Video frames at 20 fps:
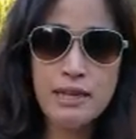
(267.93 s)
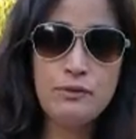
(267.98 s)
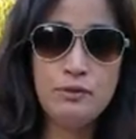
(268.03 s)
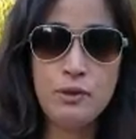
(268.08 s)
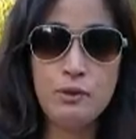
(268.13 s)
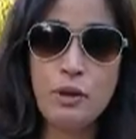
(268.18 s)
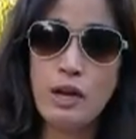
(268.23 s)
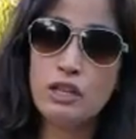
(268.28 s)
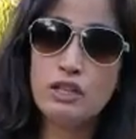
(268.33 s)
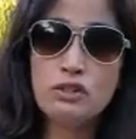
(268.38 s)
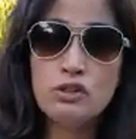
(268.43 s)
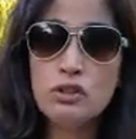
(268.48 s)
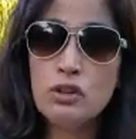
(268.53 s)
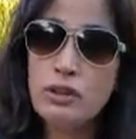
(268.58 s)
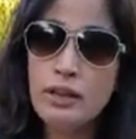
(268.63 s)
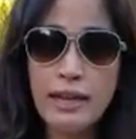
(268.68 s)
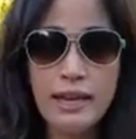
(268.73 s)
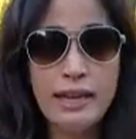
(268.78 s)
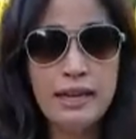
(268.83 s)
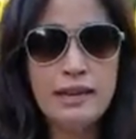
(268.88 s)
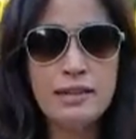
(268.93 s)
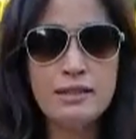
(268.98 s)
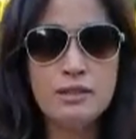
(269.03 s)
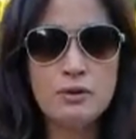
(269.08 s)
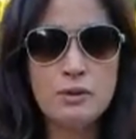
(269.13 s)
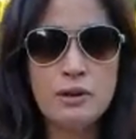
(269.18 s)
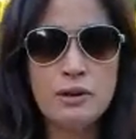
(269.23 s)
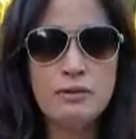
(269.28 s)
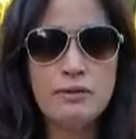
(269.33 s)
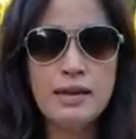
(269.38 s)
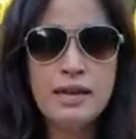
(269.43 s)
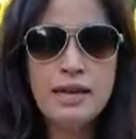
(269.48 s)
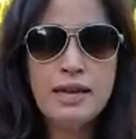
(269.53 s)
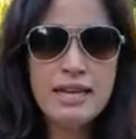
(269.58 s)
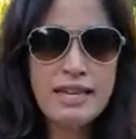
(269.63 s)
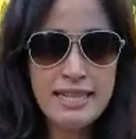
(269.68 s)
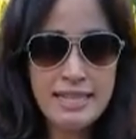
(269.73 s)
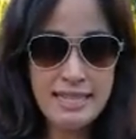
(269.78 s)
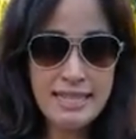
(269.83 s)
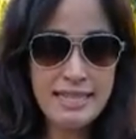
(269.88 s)
If you like to look in and sort of
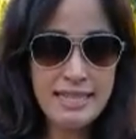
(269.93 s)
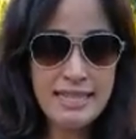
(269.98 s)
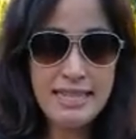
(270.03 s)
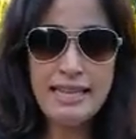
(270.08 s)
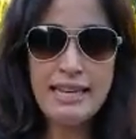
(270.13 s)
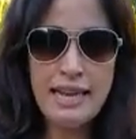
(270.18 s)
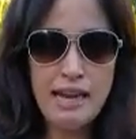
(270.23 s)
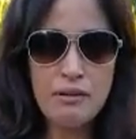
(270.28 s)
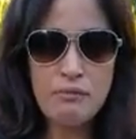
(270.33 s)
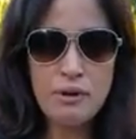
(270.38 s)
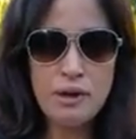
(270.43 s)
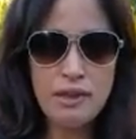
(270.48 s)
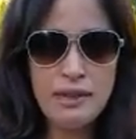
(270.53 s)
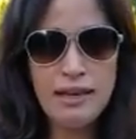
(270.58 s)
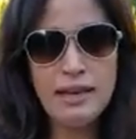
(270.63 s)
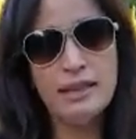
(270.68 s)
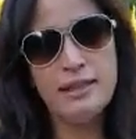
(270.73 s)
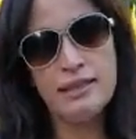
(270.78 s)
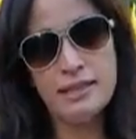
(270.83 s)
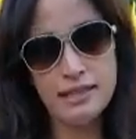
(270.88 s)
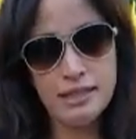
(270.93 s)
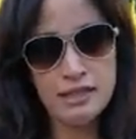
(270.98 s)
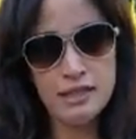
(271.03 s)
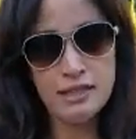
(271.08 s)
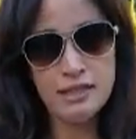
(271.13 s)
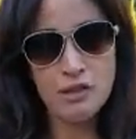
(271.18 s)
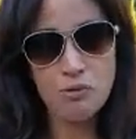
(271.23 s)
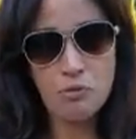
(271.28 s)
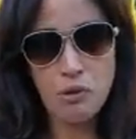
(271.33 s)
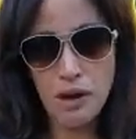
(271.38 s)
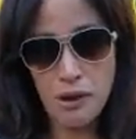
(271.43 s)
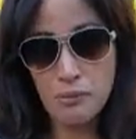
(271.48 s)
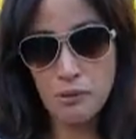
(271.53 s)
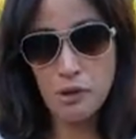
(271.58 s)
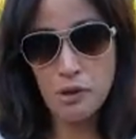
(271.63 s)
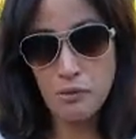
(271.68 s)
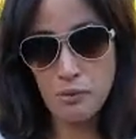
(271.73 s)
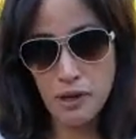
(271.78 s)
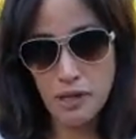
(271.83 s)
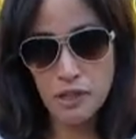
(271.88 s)
see everything, this is probably
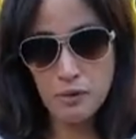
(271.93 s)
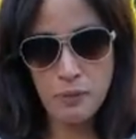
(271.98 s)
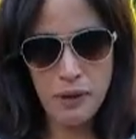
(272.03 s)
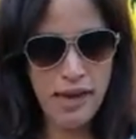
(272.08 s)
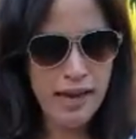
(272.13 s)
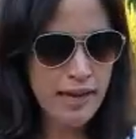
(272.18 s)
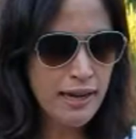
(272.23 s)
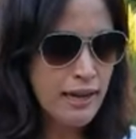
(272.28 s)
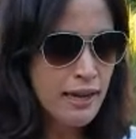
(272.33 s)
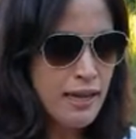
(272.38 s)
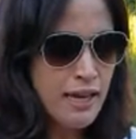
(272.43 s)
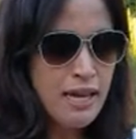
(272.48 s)
your best bet.